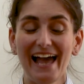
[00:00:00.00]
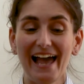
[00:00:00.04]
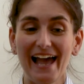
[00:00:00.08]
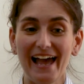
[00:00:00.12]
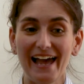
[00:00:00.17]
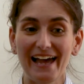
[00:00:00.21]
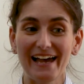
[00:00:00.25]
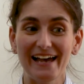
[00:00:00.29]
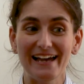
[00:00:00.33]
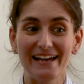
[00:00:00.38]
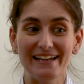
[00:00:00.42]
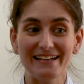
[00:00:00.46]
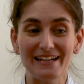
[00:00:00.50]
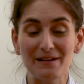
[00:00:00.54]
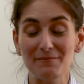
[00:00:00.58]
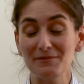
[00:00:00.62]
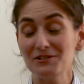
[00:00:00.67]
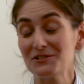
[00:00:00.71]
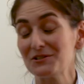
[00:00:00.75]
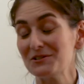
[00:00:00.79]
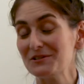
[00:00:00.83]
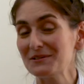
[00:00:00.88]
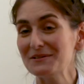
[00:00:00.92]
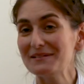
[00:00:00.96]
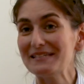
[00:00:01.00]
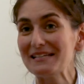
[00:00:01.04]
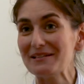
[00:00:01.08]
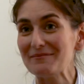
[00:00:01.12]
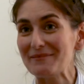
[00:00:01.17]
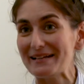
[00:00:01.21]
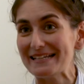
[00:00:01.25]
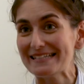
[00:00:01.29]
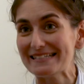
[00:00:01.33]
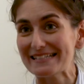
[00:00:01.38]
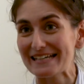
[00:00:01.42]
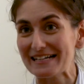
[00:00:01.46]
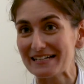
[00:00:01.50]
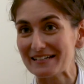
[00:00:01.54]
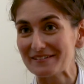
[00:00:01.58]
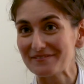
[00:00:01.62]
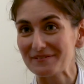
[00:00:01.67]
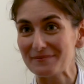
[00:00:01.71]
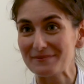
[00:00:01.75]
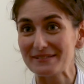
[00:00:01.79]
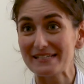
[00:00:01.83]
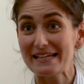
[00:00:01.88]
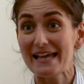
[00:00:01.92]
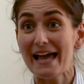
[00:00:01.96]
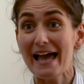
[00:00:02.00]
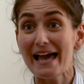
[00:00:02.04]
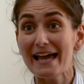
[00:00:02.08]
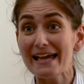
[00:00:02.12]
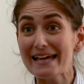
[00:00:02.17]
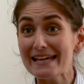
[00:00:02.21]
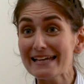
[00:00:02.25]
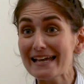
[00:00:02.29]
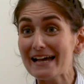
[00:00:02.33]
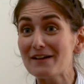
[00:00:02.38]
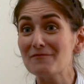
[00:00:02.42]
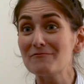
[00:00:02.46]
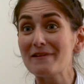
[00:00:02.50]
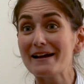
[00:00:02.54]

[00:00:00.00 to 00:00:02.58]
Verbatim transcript: And I'm introducing myself and say, hey, I